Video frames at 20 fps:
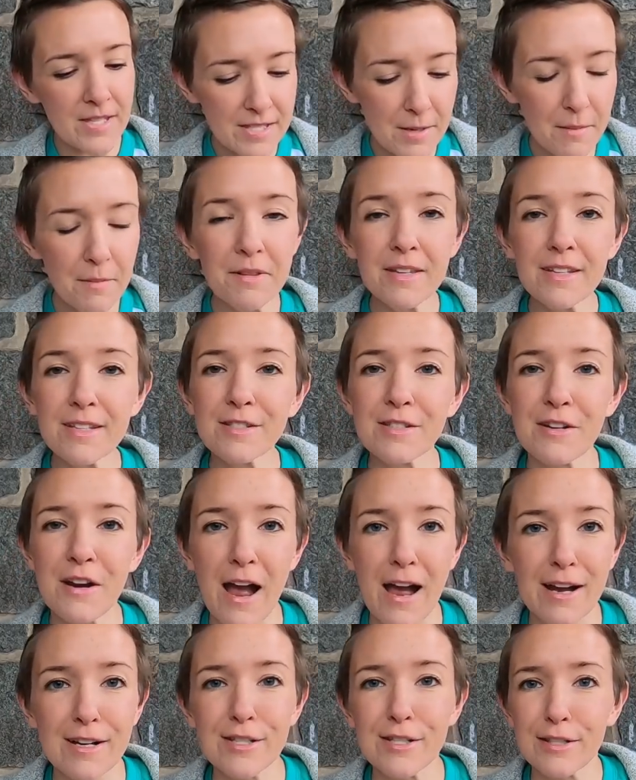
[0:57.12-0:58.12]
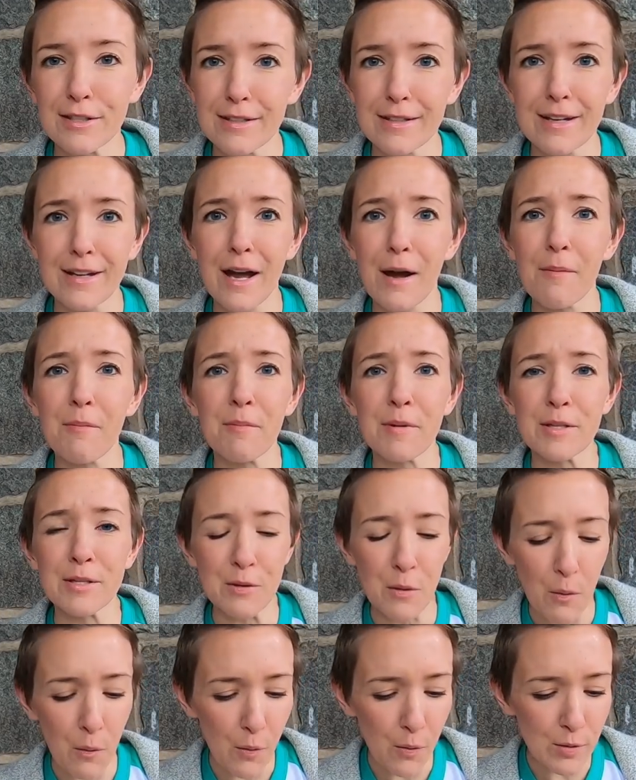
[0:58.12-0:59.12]
Some of these are actually a couple
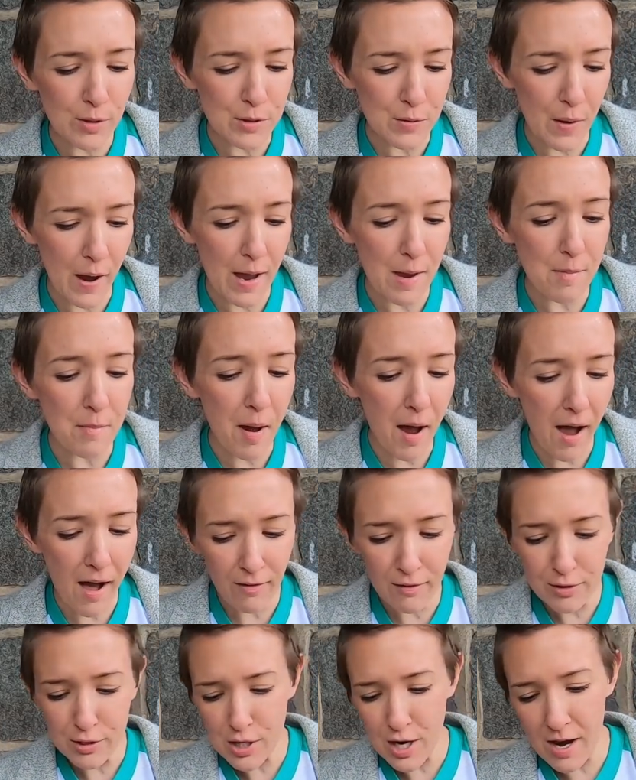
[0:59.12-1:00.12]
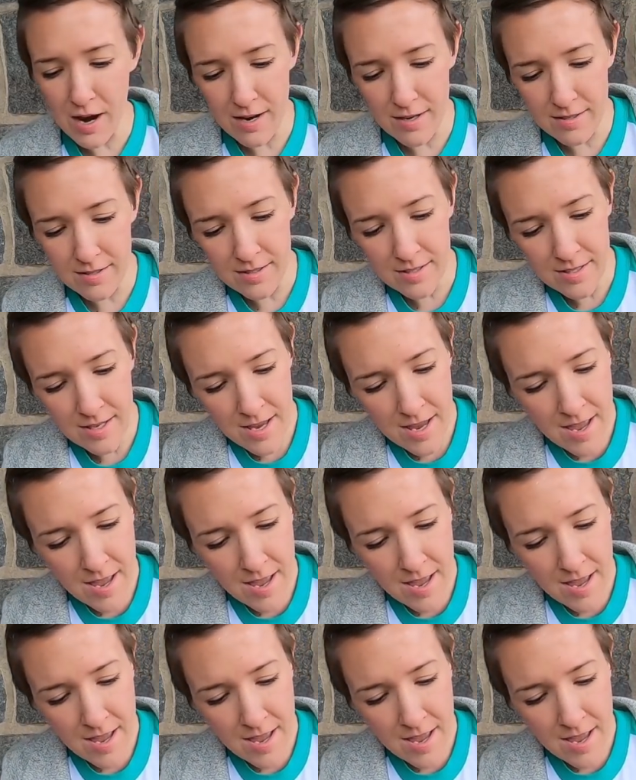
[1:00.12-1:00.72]
months old, so I apologize